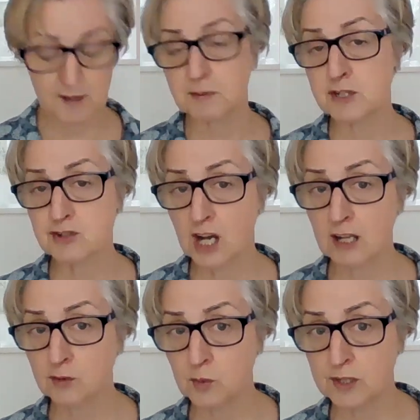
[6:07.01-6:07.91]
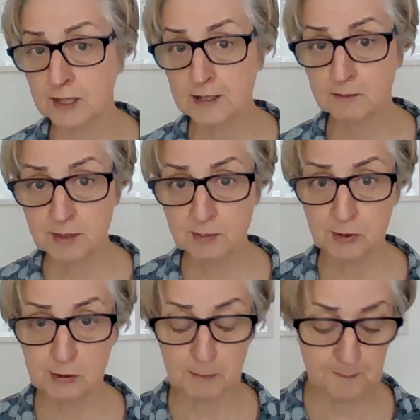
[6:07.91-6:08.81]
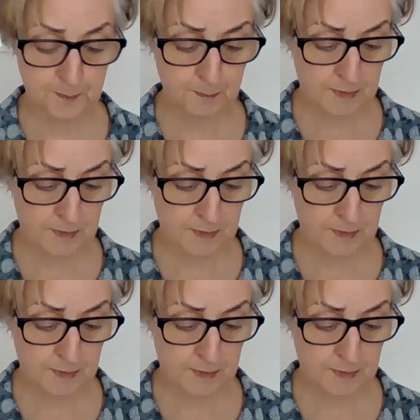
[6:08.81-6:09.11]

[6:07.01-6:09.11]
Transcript: They've been trialed with people